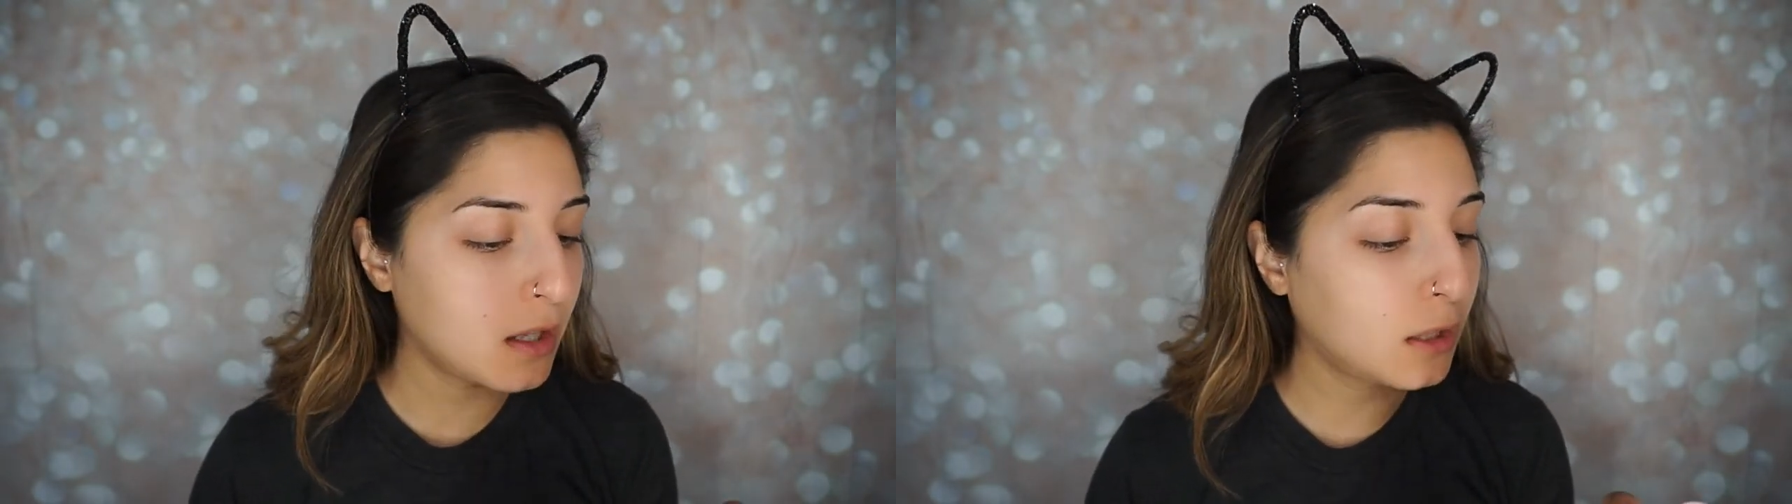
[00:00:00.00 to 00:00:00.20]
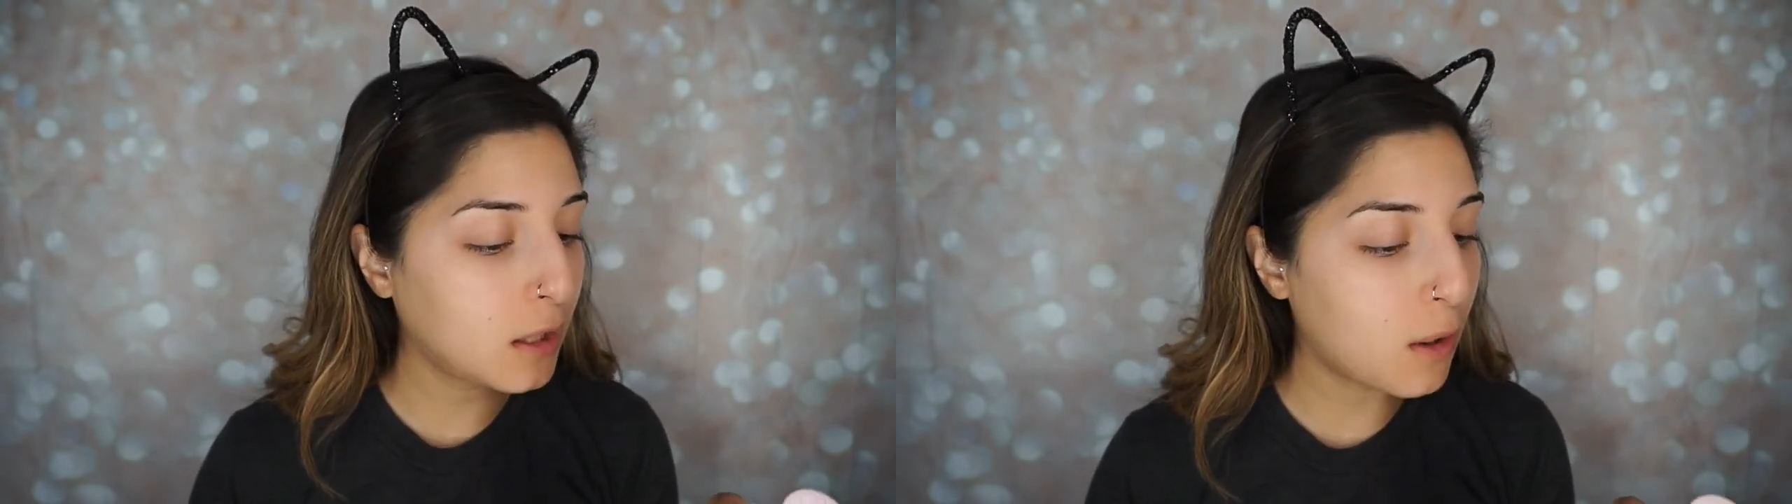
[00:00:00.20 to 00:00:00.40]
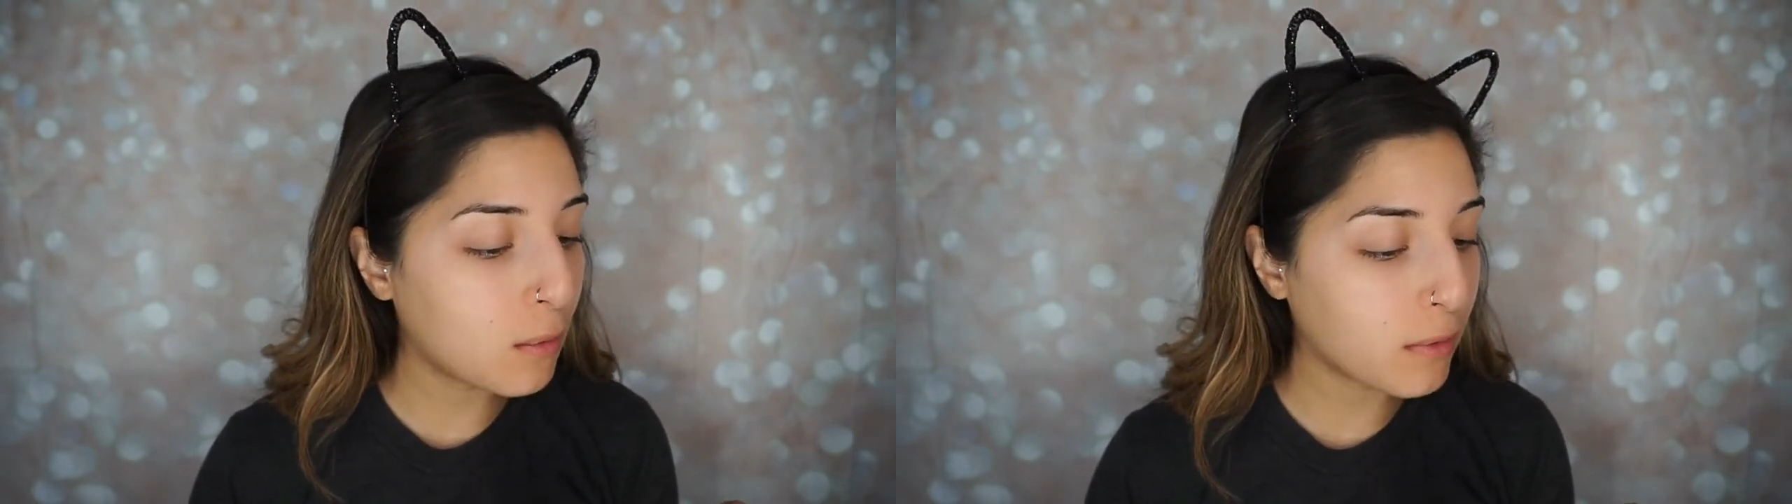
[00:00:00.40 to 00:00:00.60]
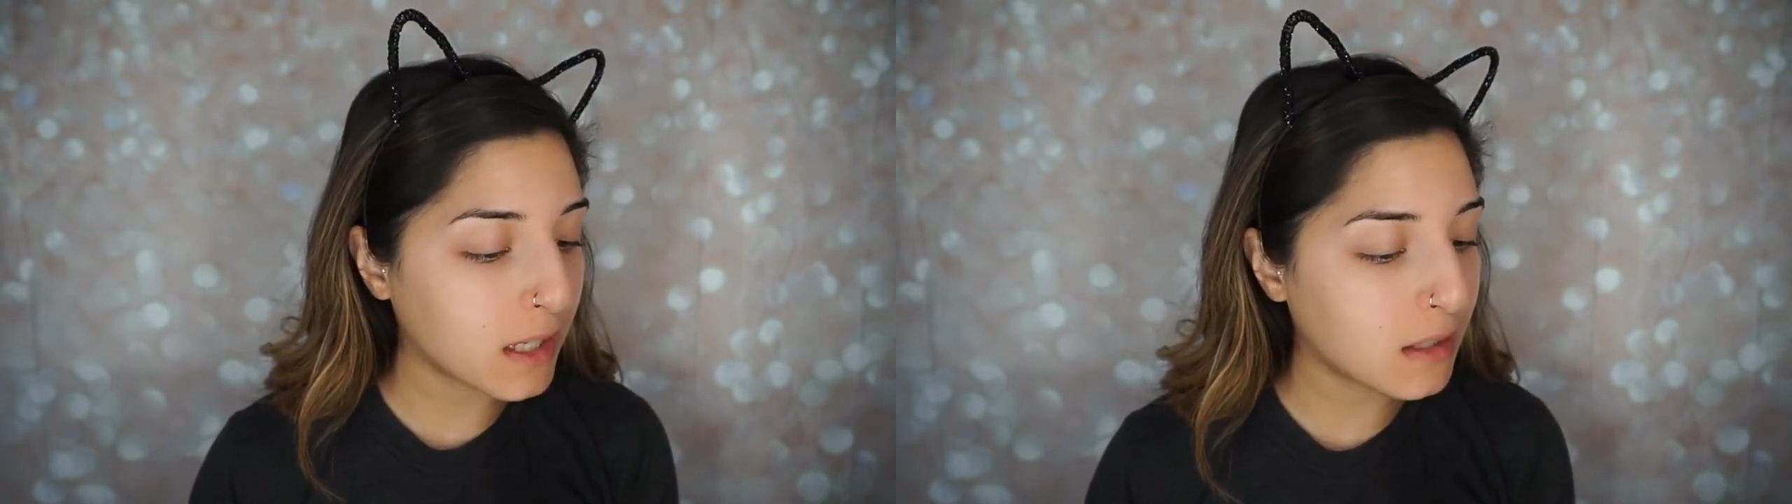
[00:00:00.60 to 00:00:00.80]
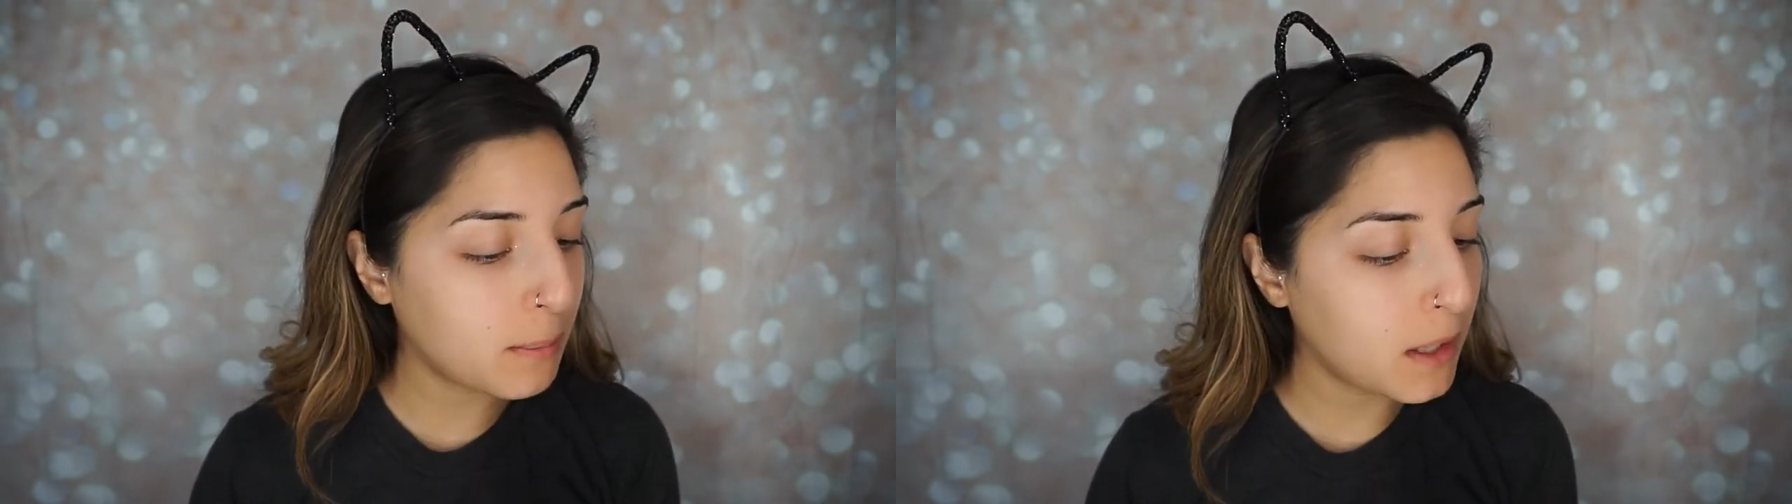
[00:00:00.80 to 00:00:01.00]
Glow
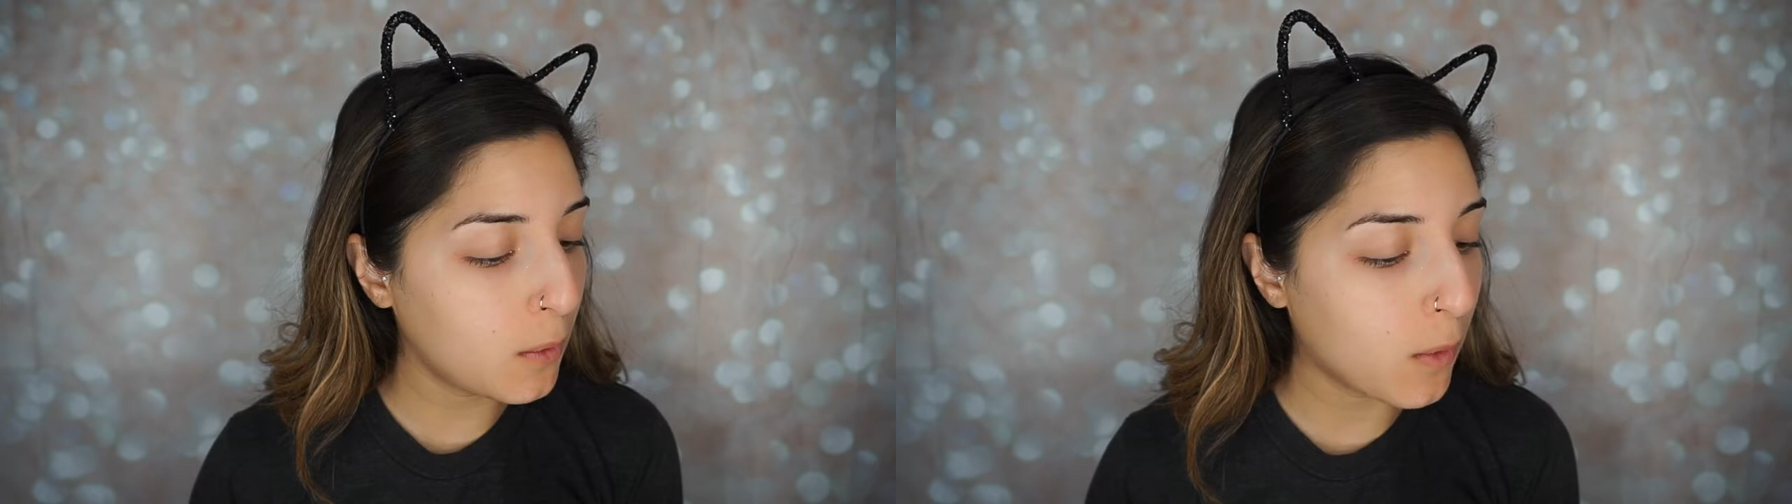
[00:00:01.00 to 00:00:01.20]
Recipe